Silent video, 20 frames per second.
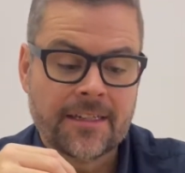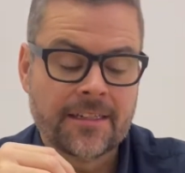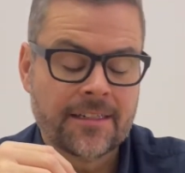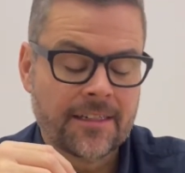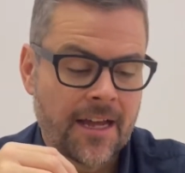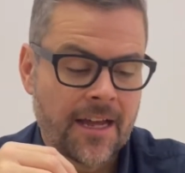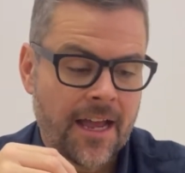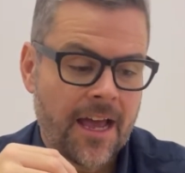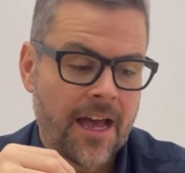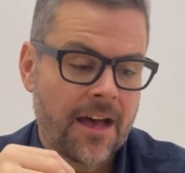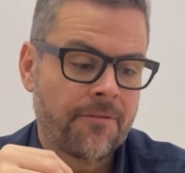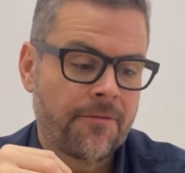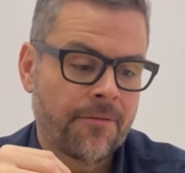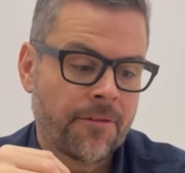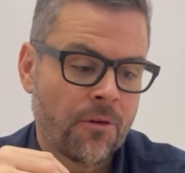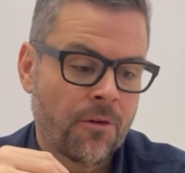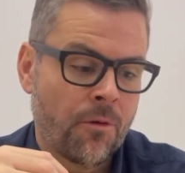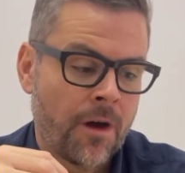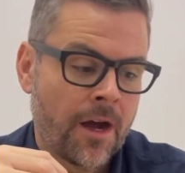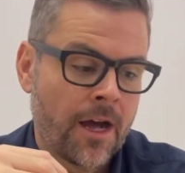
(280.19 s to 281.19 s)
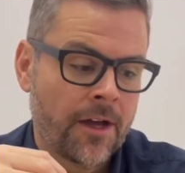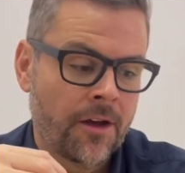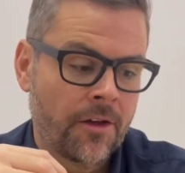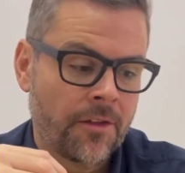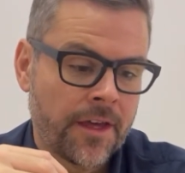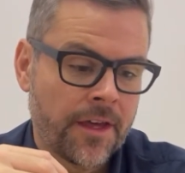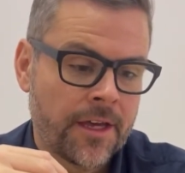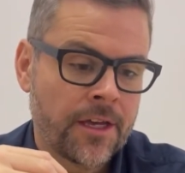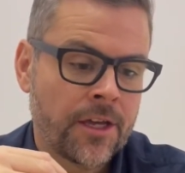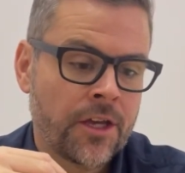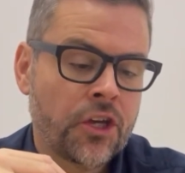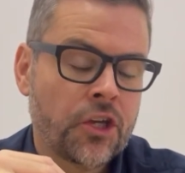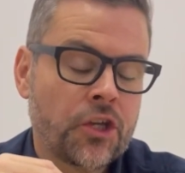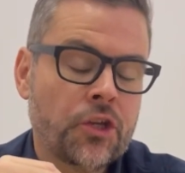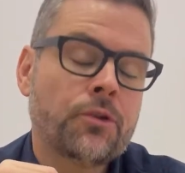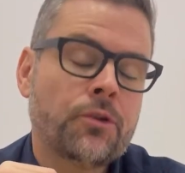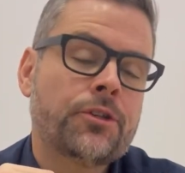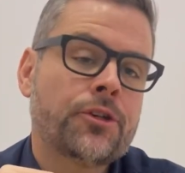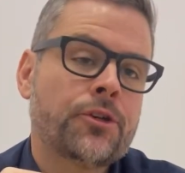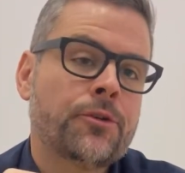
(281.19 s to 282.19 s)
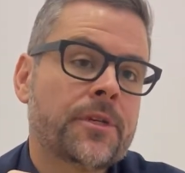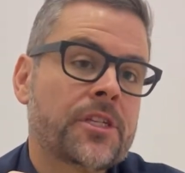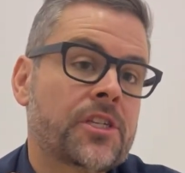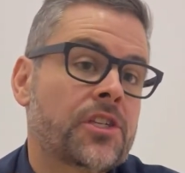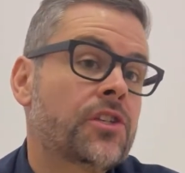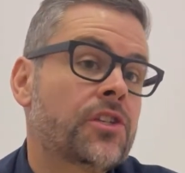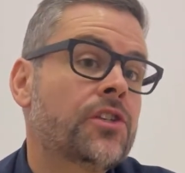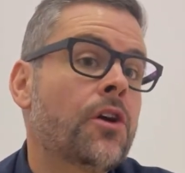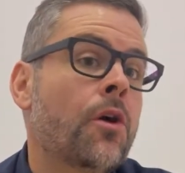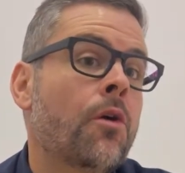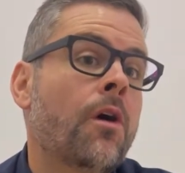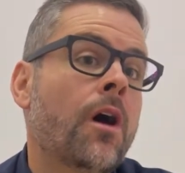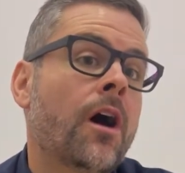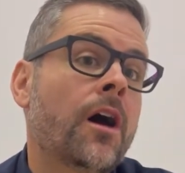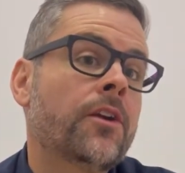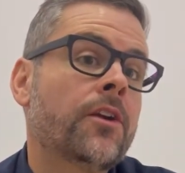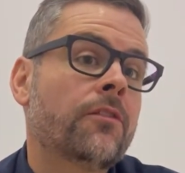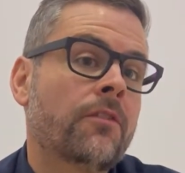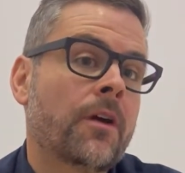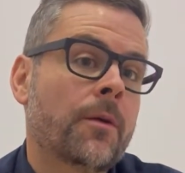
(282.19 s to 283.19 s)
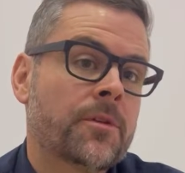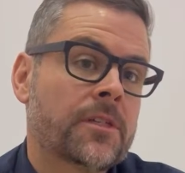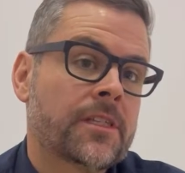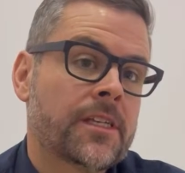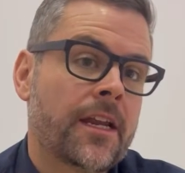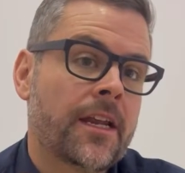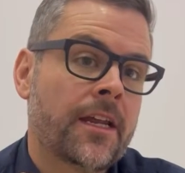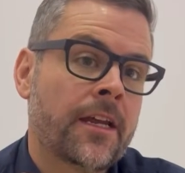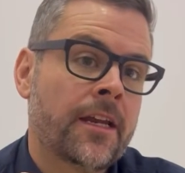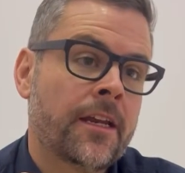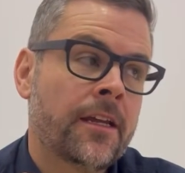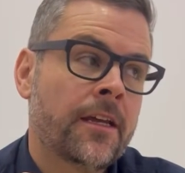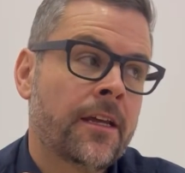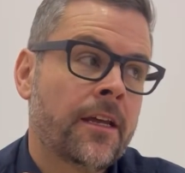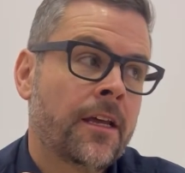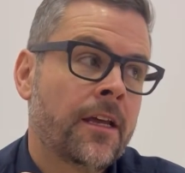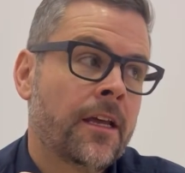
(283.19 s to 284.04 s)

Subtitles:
and I have for a while, that YouTube is so underrepresented